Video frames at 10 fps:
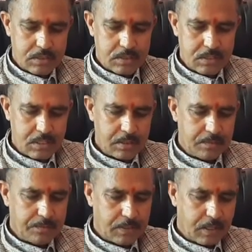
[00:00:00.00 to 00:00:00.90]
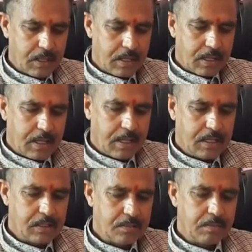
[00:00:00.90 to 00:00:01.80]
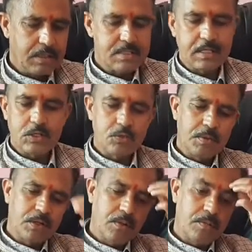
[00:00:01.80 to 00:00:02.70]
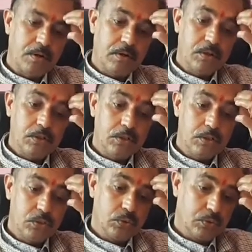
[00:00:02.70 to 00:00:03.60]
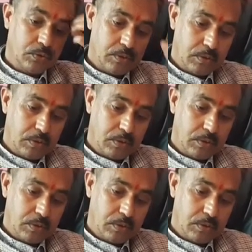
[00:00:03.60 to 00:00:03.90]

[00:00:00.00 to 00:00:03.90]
See here, helium means atomic number 2.